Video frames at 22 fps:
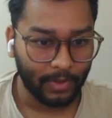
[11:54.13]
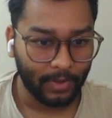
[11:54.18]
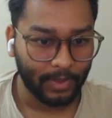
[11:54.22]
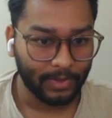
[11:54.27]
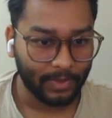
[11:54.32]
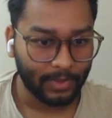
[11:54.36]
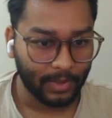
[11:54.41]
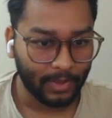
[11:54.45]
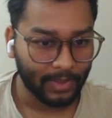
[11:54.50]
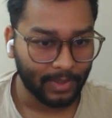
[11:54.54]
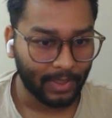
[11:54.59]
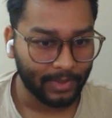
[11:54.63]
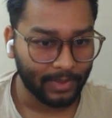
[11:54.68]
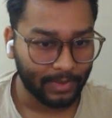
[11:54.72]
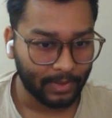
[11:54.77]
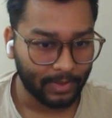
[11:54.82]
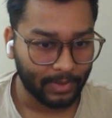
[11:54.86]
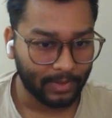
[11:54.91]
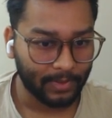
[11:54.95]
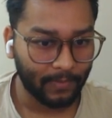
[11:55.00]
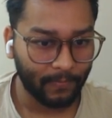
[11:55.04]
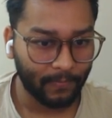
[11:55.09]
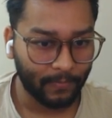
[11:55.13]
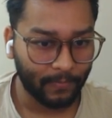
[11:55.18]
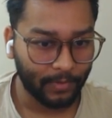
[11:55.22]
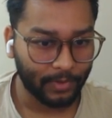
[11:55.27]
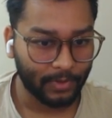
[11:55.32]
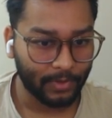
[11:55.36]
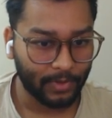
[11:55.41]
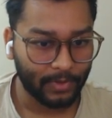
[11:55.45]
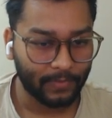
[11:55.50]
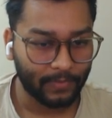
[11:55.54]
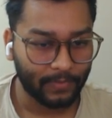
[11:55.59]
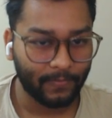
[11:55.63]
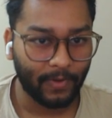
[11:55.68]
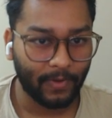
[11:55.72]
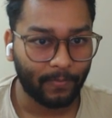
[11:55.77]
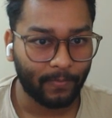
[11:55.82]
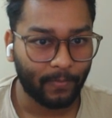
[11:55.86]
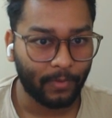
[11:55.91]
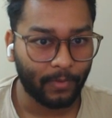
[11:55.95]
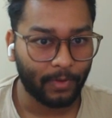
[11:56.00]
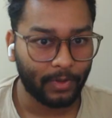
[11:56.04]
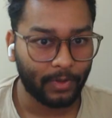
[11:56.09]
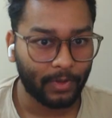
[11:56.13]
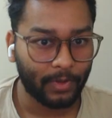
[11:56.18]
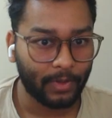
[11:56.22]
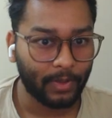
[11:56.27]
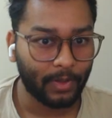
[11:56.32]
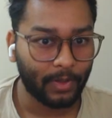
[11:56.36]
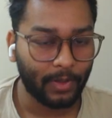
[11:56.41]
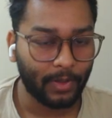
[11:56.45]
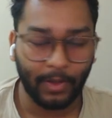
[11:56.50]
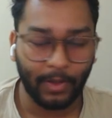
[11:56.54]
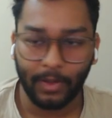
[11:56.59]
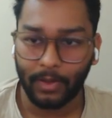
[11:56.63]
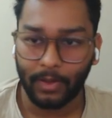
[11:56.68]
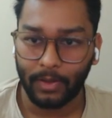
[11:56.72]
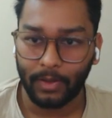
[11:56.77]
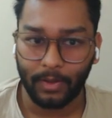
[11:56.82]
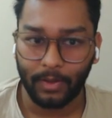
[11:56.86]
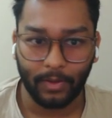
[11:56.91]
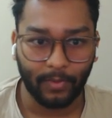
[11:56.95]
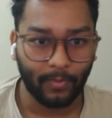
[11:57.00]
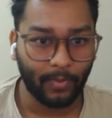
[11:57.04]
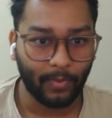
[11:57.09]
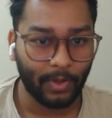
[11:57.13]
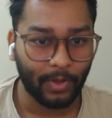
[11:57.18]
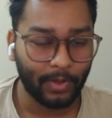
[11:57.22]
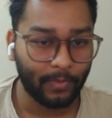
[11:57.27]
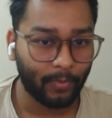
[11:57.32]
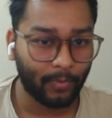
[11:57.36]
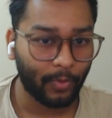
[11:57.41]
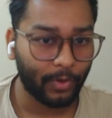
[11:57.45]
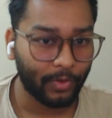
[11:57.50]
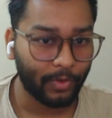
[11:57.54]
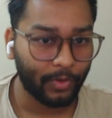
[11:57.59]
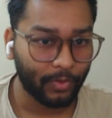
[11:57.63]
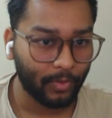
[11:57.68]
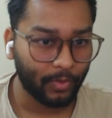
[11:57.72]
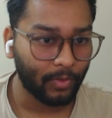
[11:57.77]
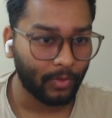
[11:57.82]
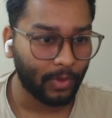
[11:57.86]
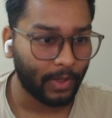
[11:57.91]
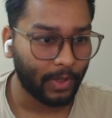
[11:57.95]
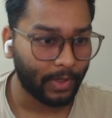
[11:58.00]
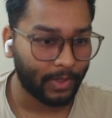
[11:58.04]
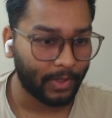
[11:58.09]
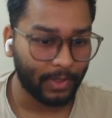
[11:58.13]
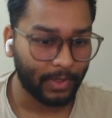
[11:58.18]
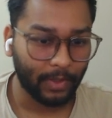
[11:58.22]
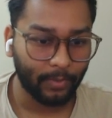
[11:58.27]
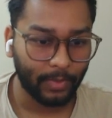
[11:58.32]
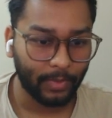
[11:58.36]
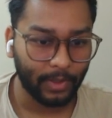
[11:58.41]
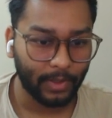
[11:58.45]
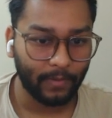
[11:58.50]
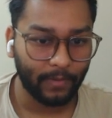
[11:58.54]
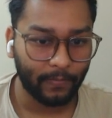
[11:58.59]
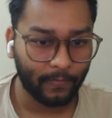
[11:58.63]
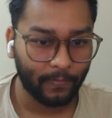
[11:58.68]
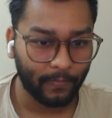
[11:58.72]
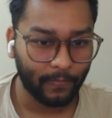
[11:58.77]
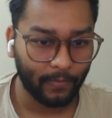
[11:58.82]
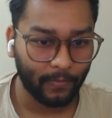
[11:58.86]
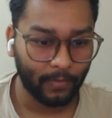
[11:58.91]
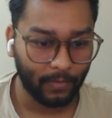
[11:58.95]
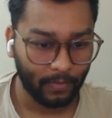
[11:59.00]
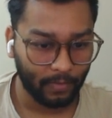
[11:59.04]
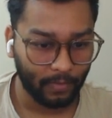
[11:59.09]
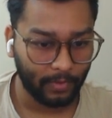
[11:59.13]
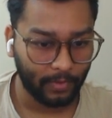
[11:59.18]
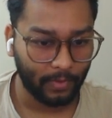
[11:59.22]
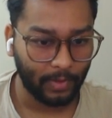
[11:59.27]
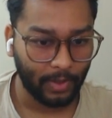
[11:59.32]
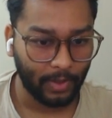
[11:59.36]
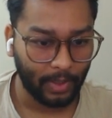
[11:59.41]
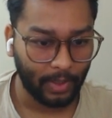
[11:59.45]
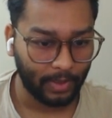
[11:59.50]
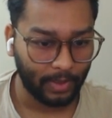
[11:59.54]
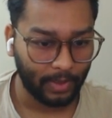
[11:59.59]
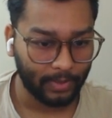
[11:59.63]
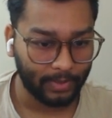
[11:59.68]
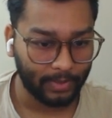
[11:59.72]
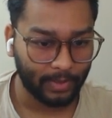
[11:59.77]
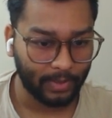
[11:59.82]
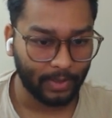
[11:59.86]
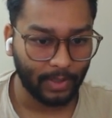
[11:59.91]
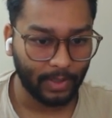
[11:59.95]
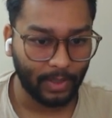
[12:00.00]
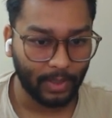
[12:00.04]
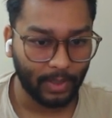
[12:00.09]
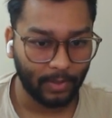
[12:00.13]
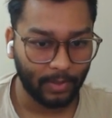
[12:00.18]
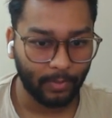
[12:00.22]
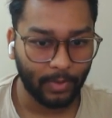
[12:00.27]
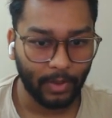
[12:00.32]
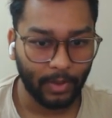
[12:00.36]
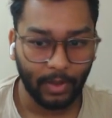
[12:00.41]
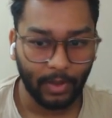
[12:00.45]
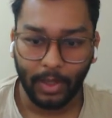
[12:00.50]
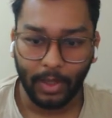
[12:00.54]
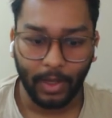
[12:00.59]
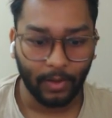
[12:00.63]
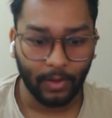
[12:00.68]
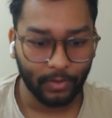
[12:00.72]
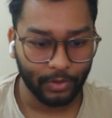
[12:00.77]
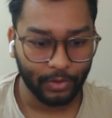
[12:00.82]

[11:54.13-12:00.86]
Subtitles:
for in this case IsaacSim version is 5.1.0, and I believe for IsaacLab